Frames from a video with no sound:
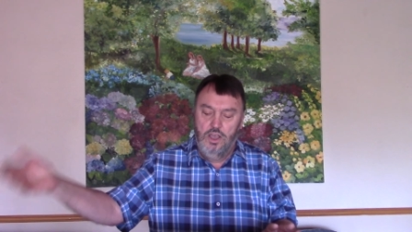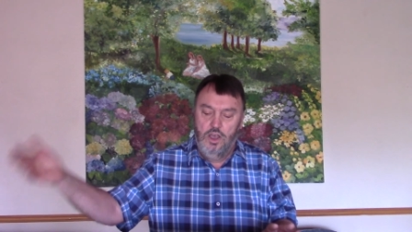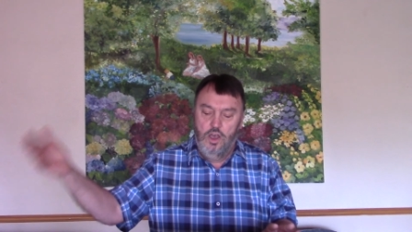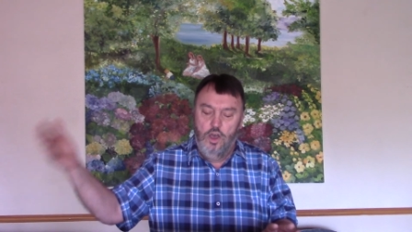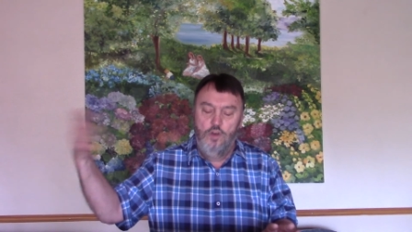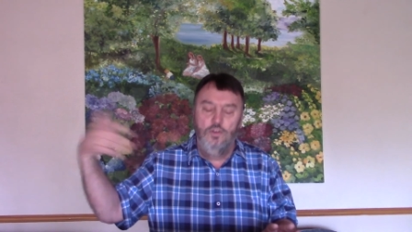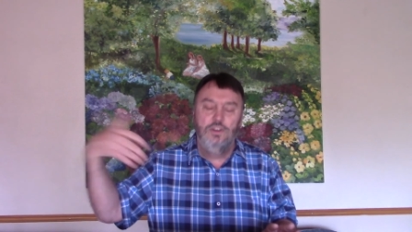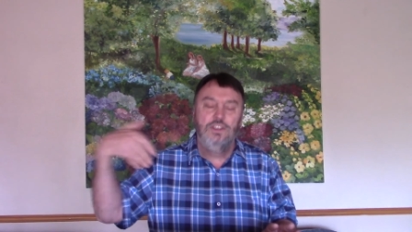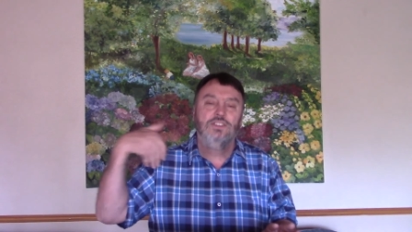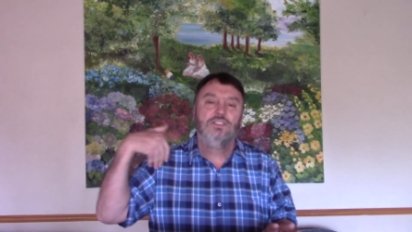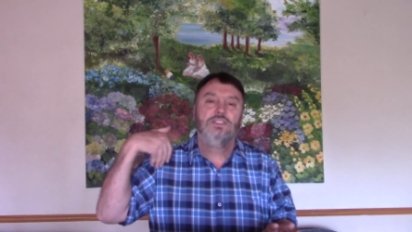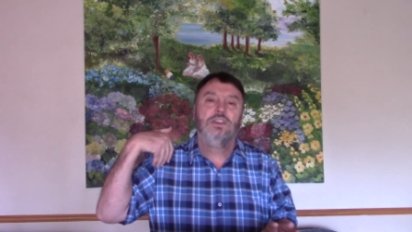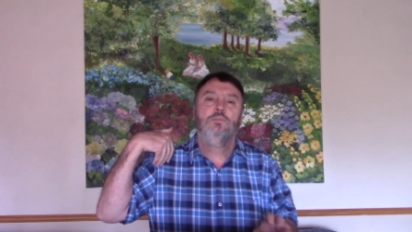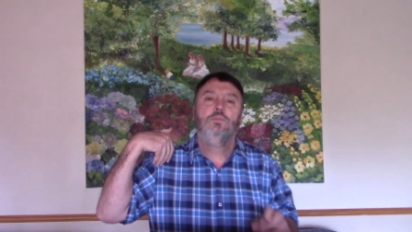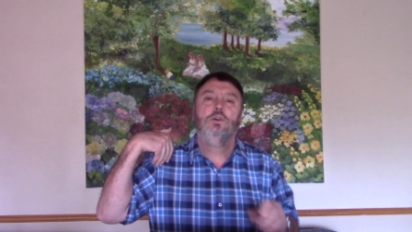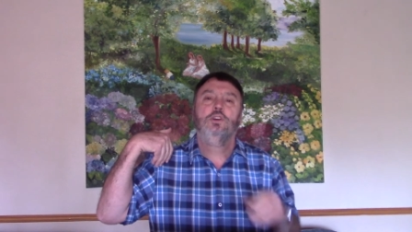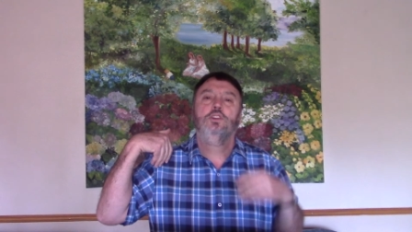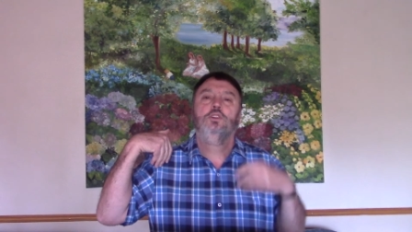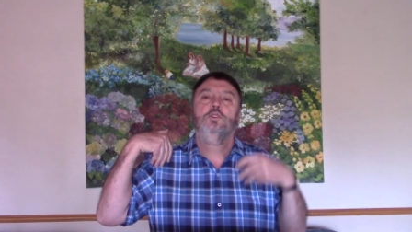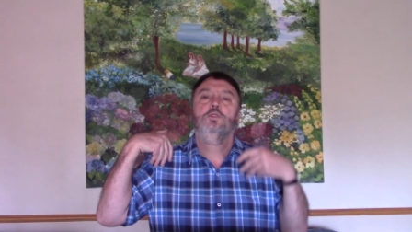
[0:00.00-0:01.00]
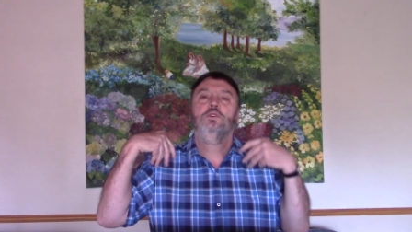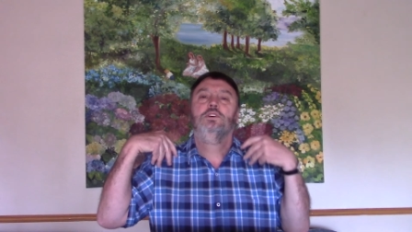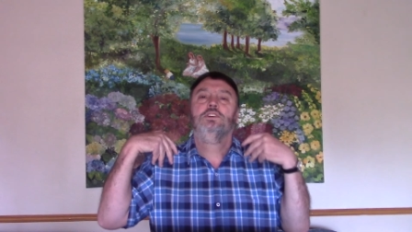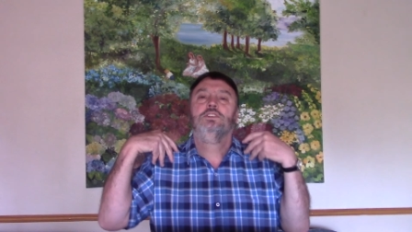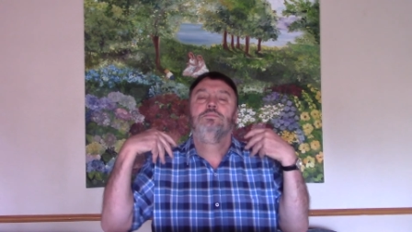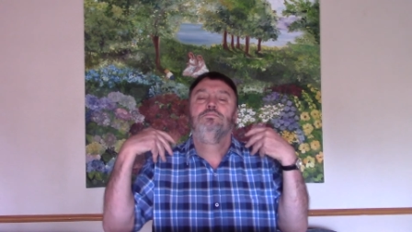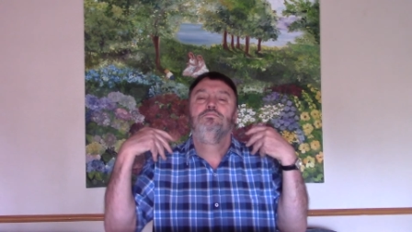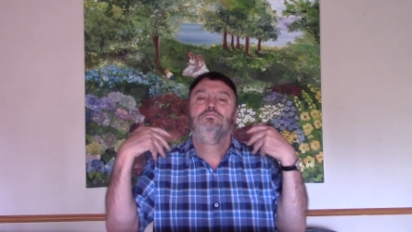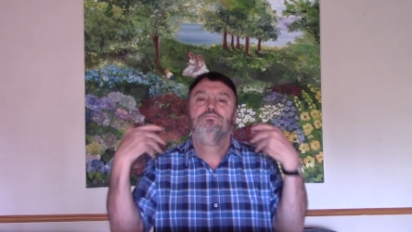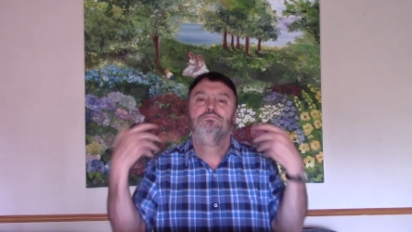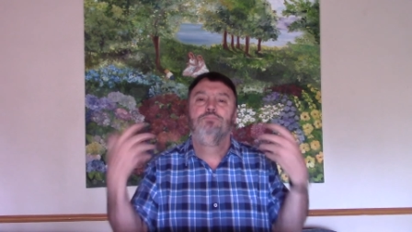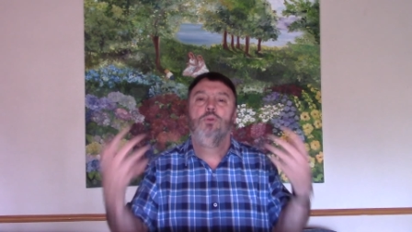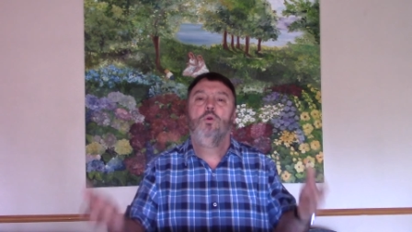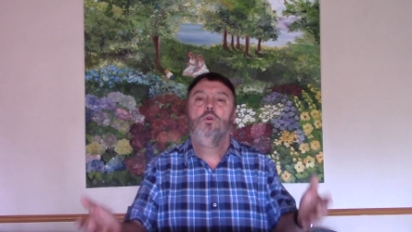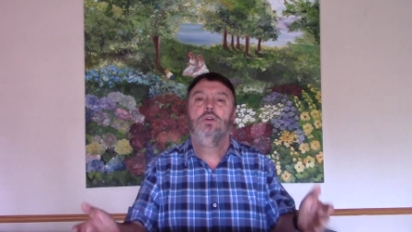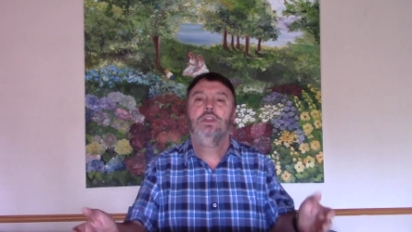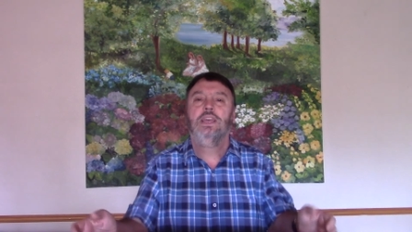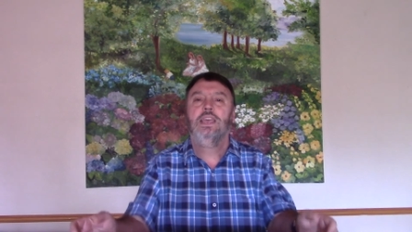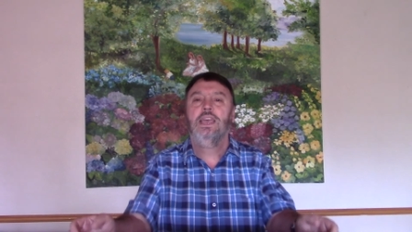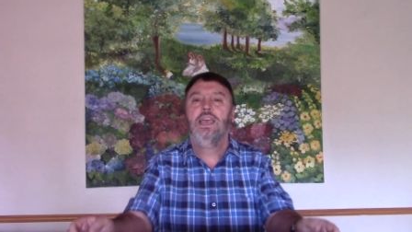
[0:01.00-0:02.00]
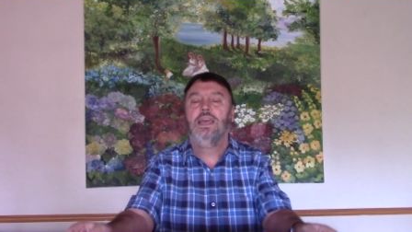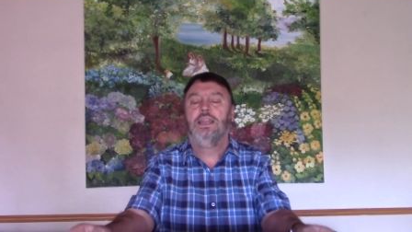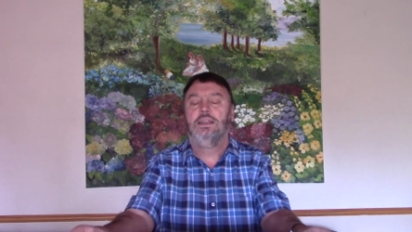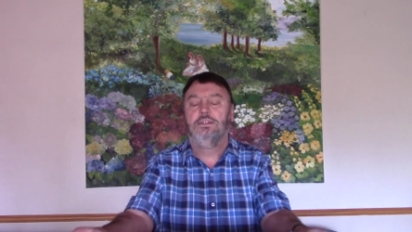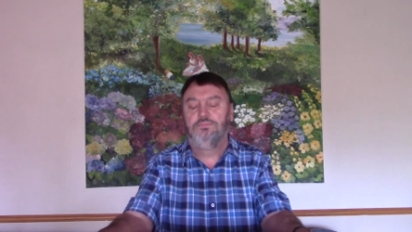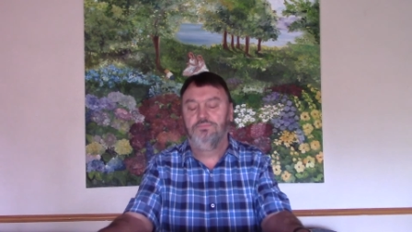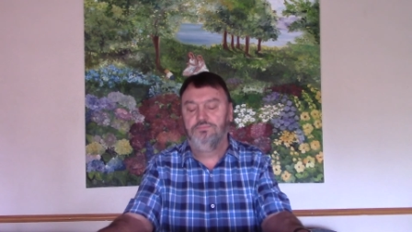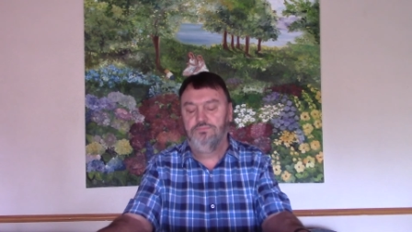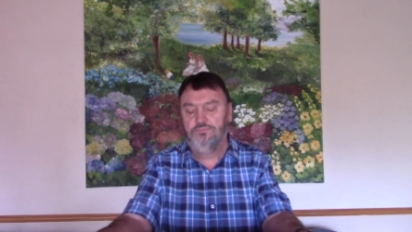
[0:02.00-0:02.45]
Only someone who is born again